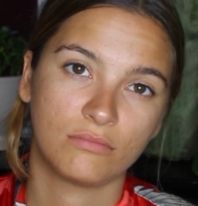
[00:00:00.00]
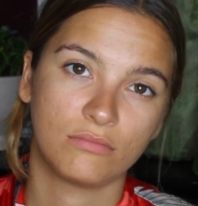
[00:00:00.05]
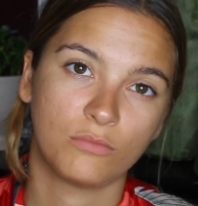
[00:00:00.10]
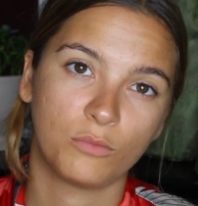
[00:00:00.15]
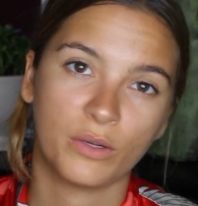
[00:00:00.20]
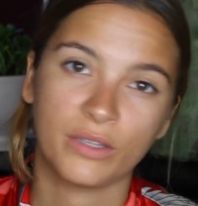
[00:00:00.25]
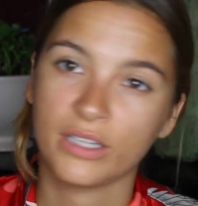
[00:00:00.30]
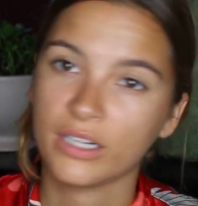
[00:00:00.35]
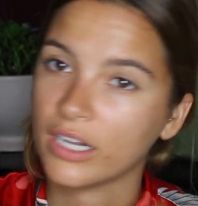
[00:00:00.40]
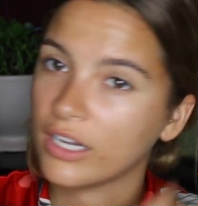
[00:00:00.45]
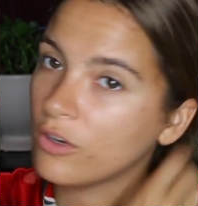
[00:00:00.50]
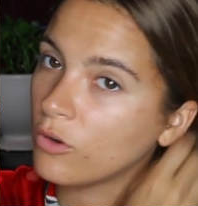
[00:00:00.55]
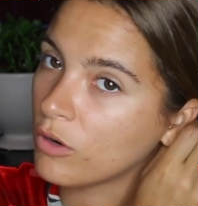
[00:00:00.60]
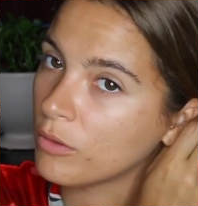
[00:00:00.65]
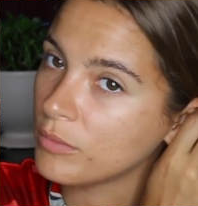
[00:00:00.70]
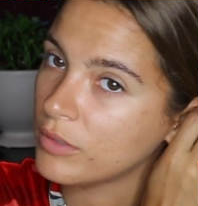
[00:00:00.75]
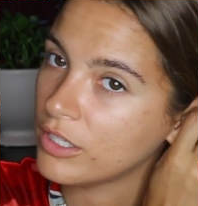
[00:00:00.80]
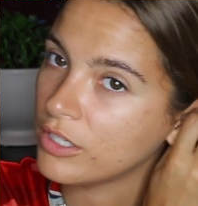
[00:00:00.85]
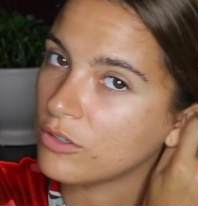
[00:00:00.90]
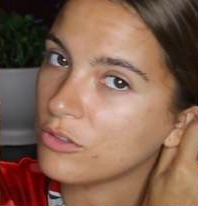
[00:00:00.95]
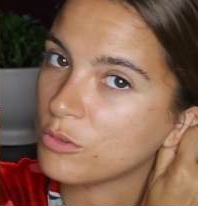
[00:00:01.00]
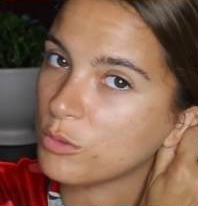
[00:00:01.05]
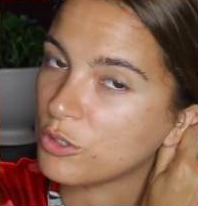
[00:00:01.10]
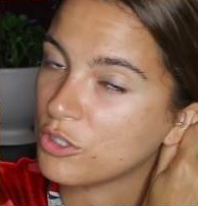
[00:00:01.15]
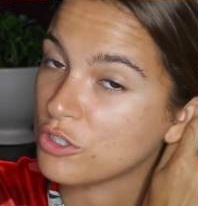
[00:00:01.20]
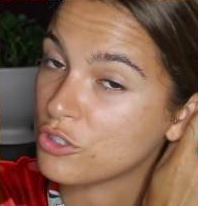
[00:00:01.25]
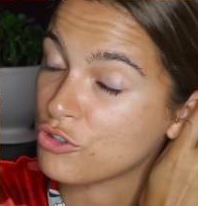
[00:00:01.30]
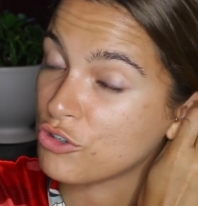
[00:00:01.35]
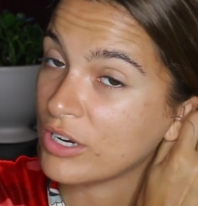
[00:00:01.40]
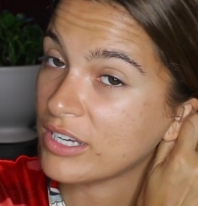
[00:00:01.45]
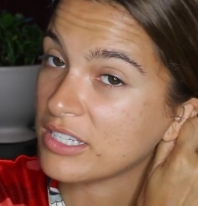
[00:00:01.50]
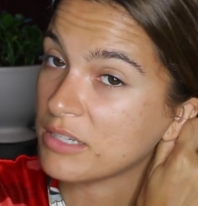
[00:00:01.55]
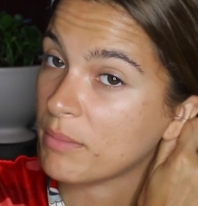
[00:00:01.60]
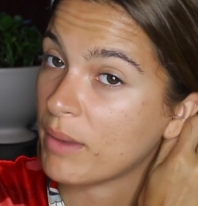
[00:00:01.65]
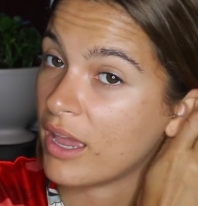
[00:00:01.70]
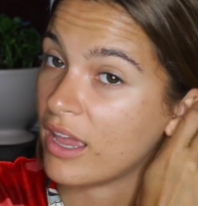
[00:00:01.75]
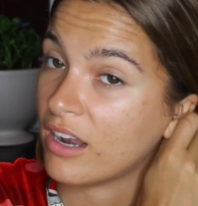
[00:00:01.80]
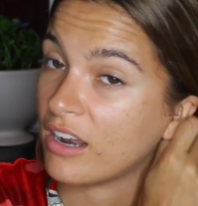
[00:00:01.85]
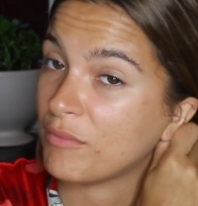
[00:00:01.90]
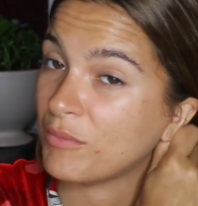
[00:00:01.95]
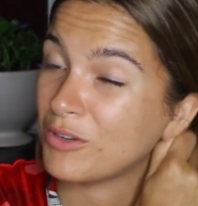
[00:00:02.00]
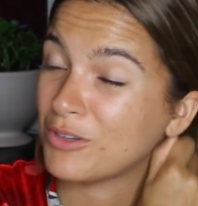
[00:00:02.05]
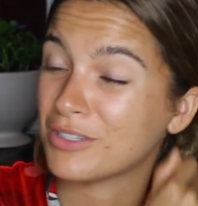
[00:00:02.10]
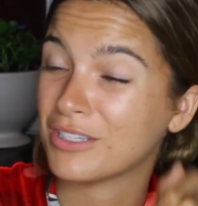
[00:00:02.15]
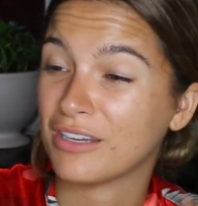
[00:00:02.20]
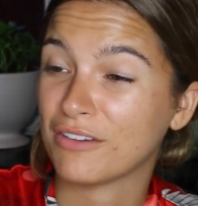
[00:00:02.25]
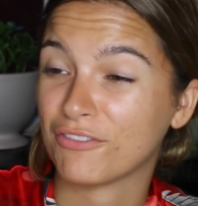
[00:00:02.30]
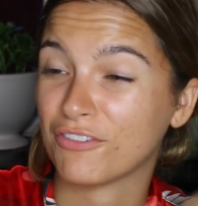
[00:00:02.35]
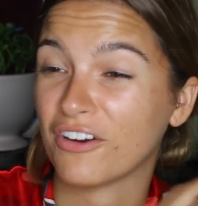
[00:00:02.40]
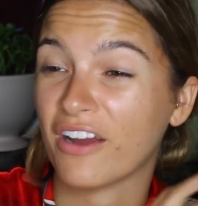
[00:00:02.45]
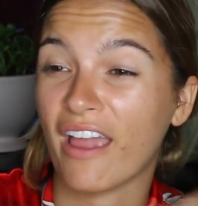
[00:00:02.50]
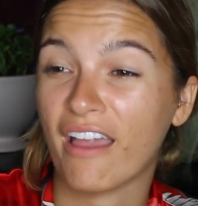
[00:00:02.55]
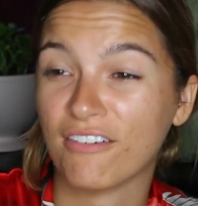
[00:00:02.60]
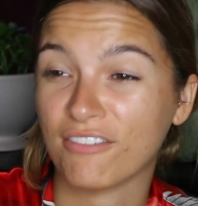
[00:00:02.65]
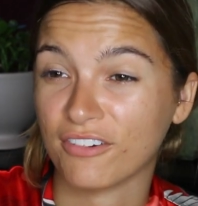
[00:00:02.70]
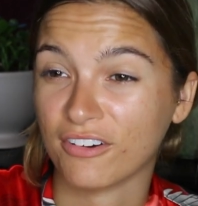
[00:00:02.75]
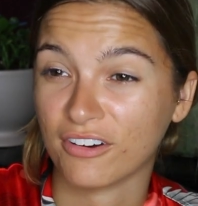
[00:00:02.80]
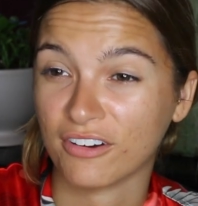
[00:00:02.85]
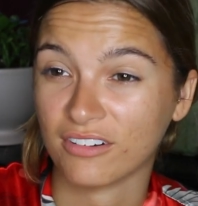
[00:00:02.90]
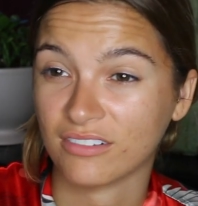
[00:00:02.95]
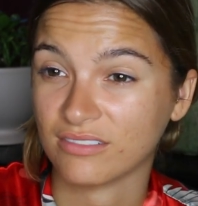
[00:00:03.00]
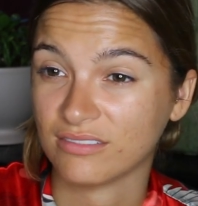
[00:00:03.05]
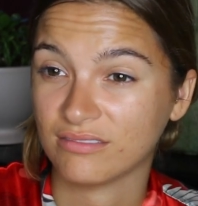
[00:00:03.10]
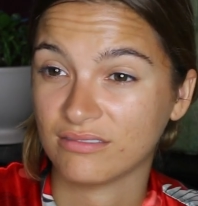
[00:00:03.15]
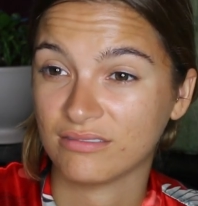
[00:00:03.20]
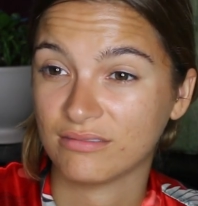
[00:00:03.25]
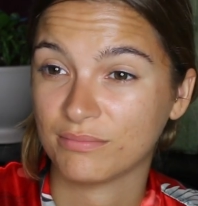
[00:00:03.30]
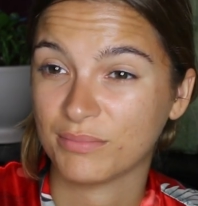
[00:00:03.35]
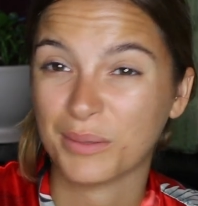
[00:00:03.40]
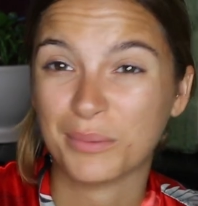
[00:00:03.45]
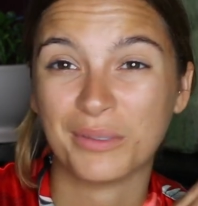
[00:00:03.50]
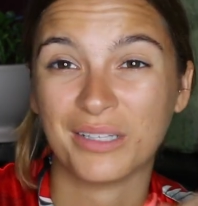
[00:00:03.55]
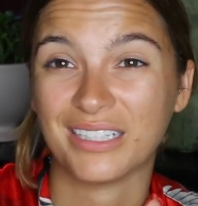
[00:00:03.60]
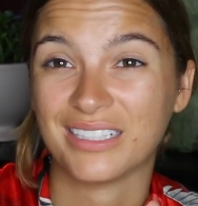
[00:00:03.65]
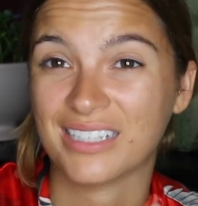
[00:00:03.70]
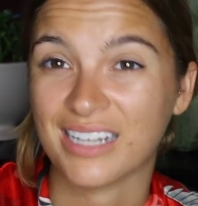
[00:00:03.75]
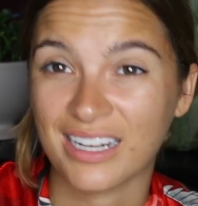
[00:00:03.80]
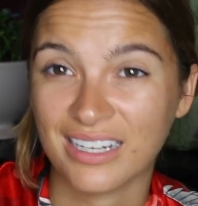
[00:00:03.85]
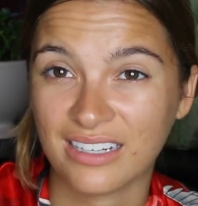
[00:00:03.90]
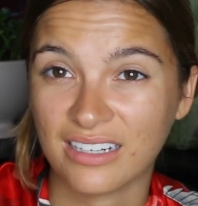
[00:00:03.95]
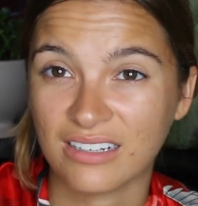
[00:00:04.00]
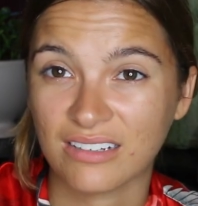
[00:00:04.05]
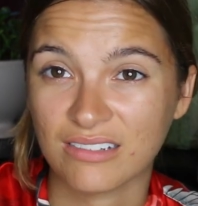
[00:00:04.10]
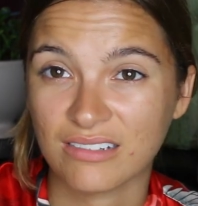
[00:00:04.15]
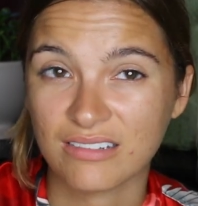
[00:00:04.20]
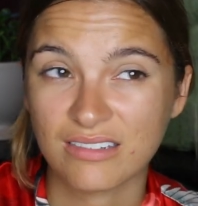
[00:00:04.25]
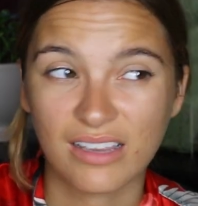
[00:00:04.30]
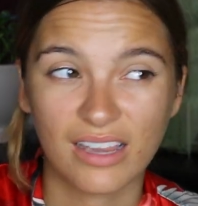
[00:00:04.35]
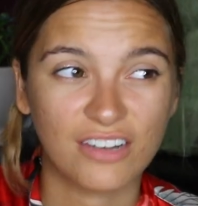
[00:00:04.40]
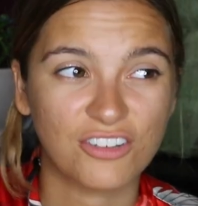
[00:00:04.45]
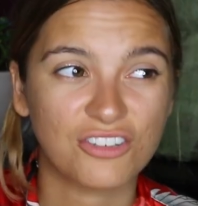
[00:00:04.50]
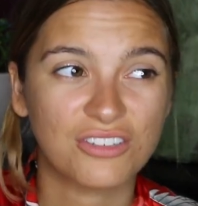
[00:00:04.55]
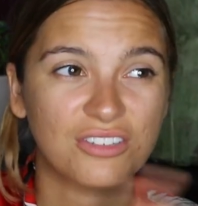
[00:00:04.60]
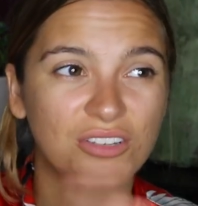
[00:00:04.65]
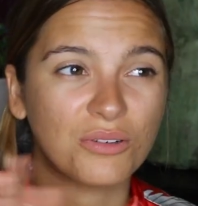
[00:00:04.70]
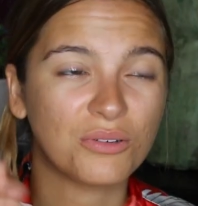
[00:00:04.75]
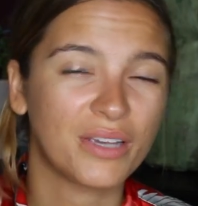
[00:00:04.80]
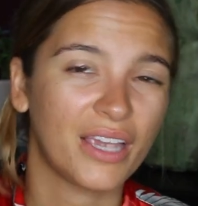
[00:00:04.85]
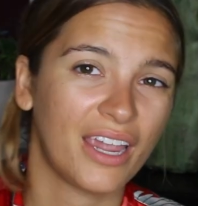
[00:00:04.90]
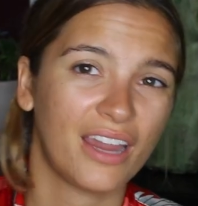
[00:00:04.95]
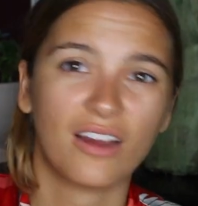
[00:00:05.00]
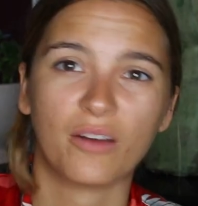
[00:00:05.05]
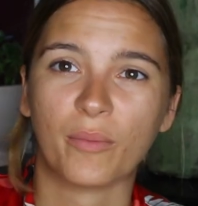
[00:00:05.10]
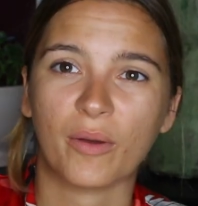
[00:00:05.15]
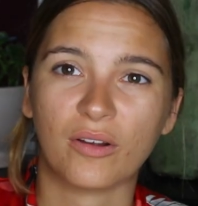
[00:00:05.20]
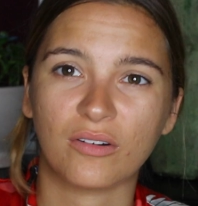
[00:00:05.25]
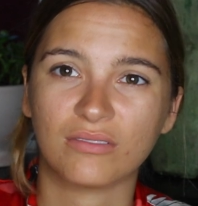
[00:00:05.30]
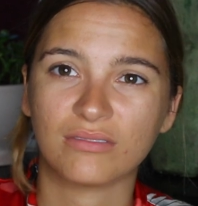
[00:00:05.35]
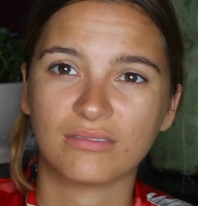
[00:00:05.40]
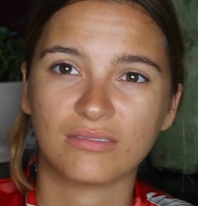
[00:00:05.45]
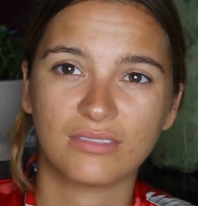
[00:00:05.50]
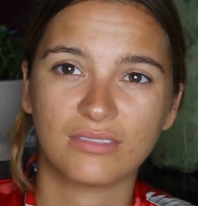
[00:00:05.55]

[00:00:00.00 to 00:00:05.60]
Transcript: one that I normally use, which is Tresemme, and I've been using it forever, probably like 10 years. I just don't care about